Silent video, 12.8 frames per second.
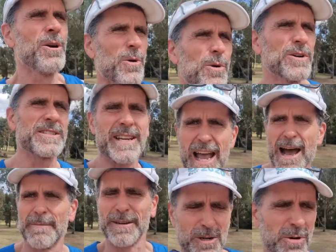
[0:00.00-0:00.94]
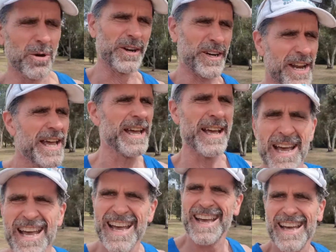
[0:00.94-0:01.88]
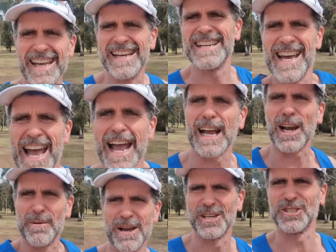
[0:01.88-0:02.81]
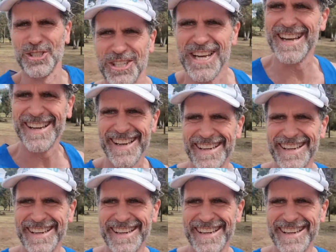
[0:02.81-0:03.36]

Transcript: or as Garmin call it, heat acclimation.